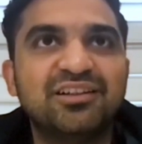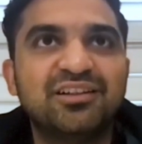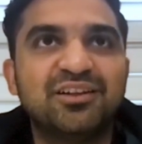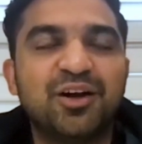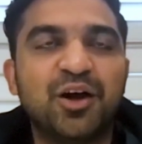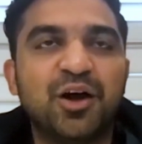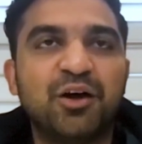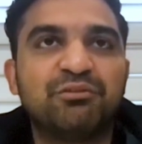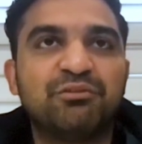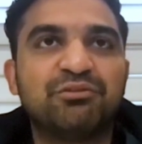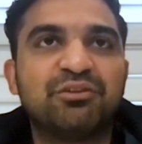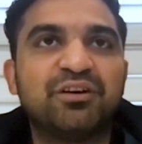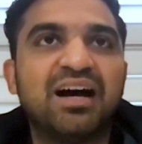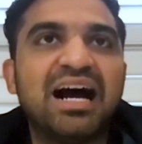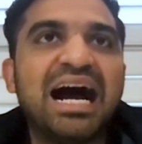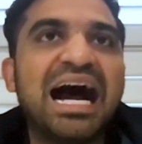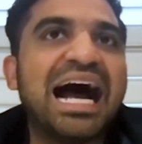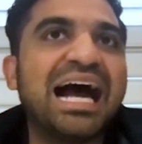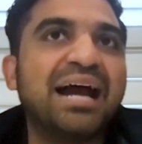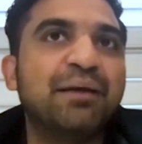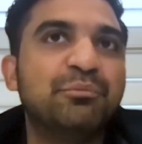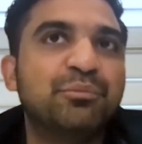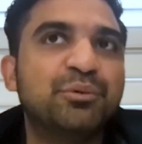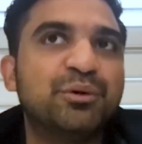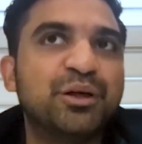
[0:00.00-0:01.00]
of a
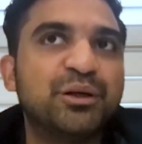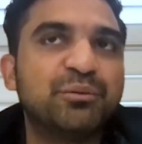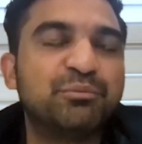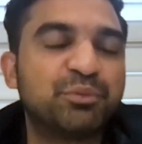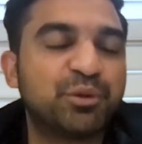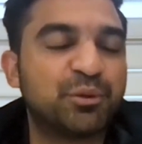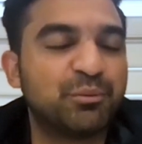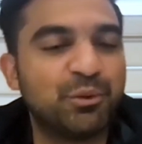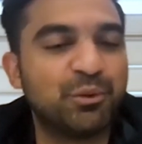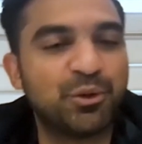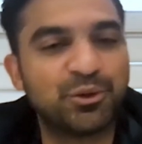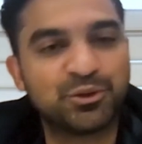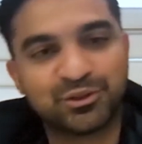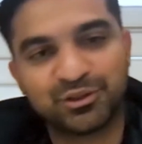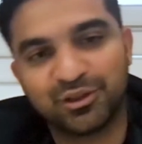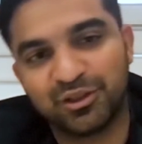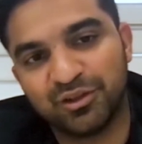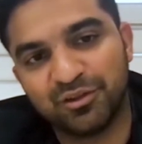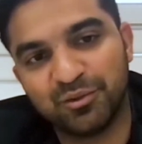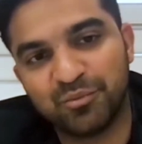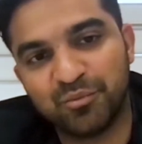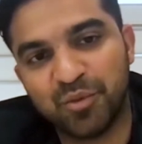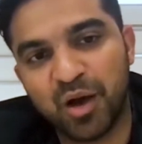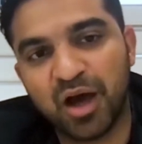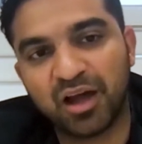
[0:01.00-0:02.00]
hybrid
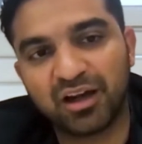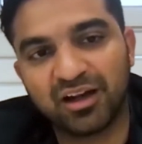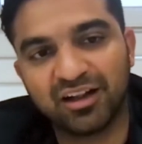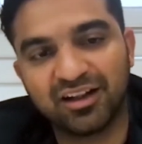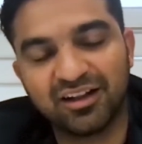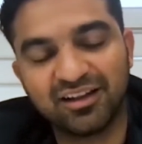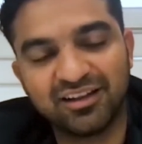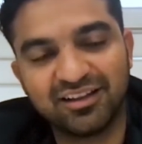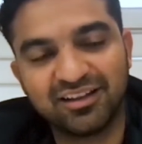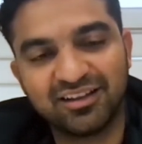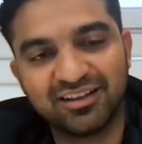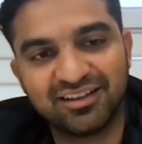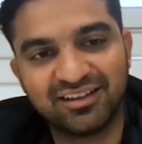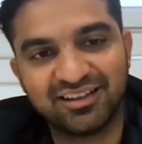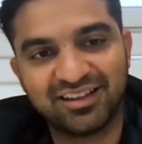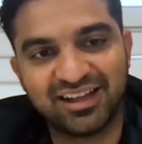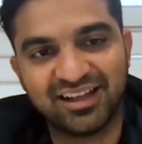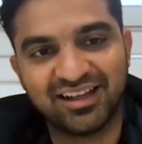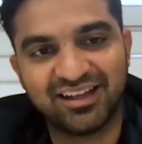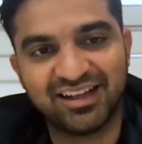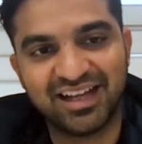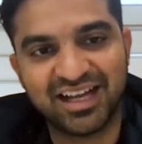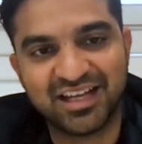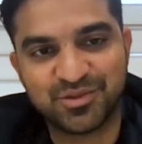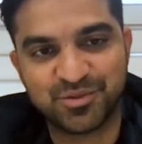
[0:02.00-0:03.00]
promotional model
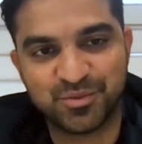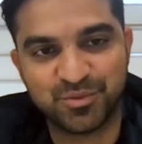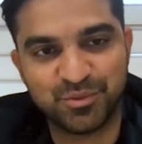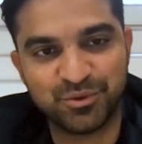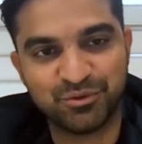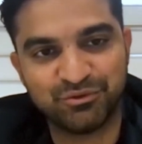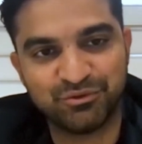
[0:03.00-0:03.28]
as we move